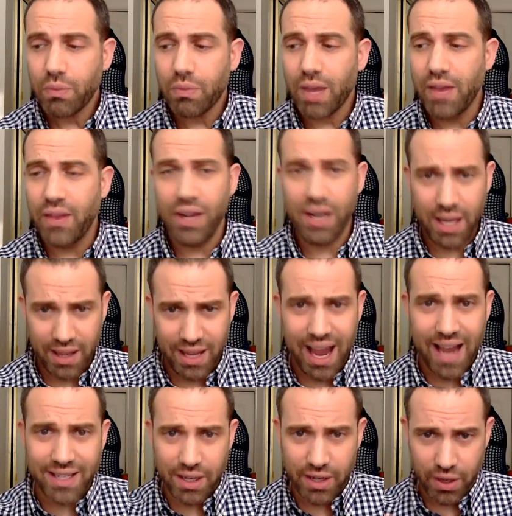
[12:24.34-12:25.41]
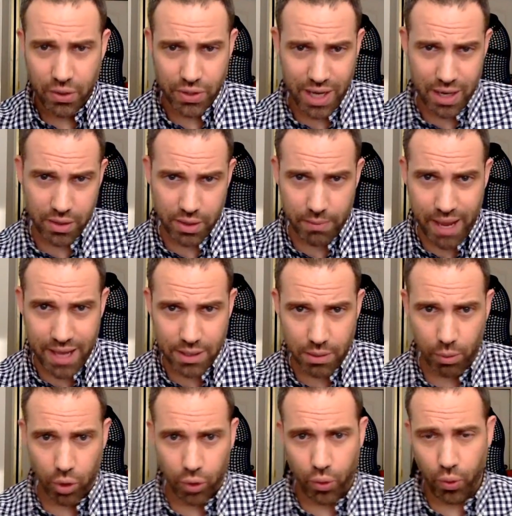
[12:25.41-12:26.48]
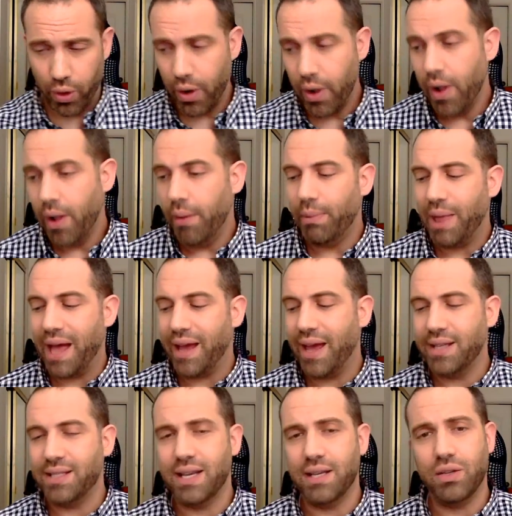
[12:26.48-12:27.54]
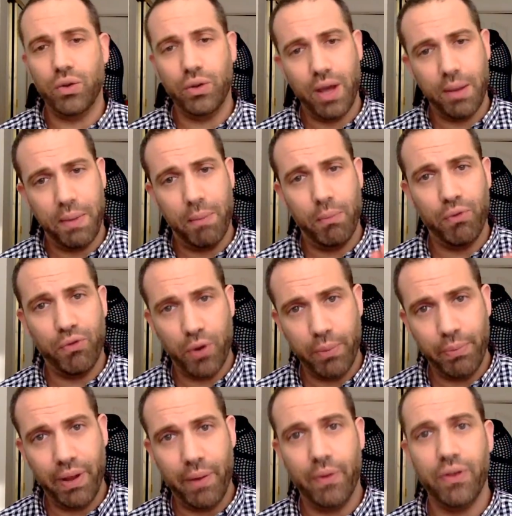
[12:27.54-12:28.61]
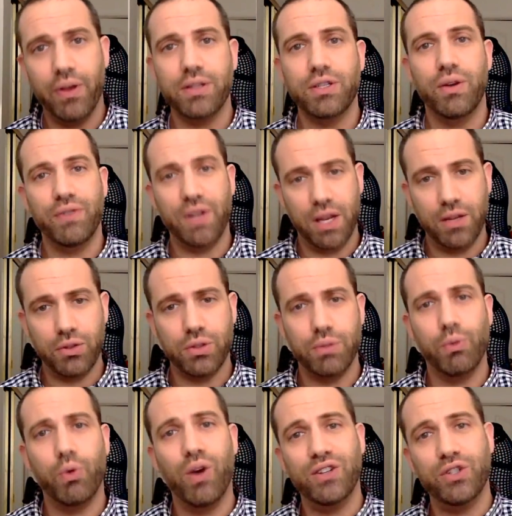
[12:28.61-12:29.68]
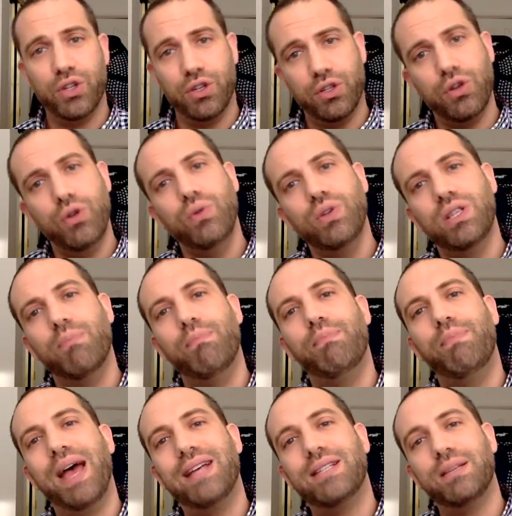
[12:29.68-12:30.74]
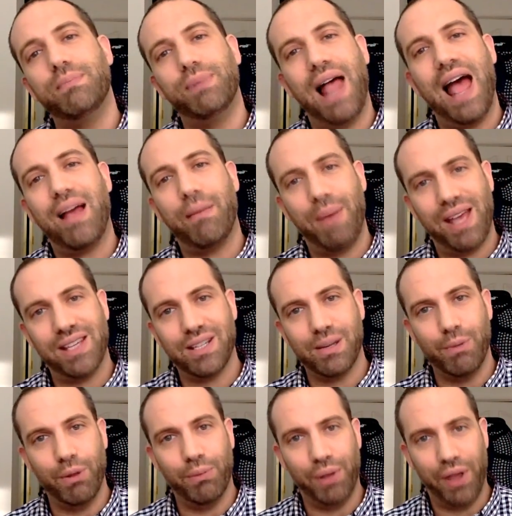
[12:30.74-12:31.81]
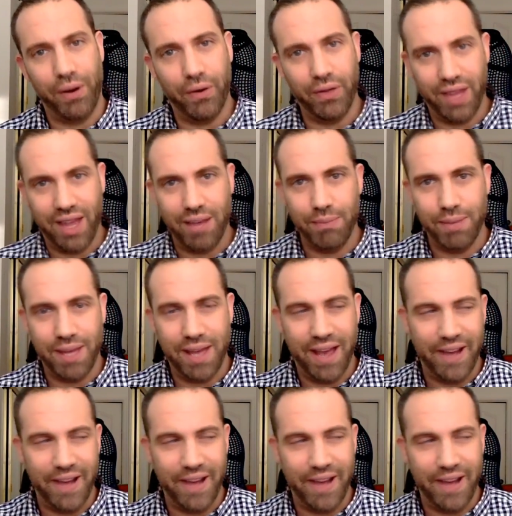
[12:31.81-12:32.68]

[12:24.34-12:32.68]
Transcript: And then in the act out, he goes down to the basketball court. Black guy says, hold on, man, before you play with us, you have to answer some questions. Who is the best black basketball player in the NBA?